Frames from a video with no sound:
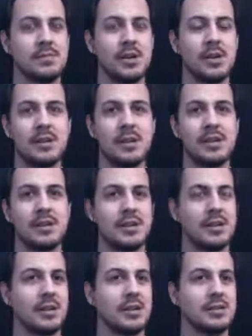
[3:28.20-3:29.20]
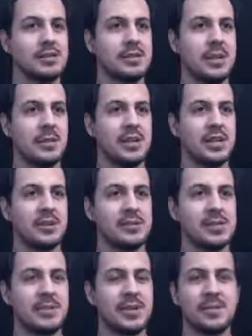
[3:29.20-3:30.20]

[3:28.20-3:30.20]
Oh yeah. How about now? Is that better?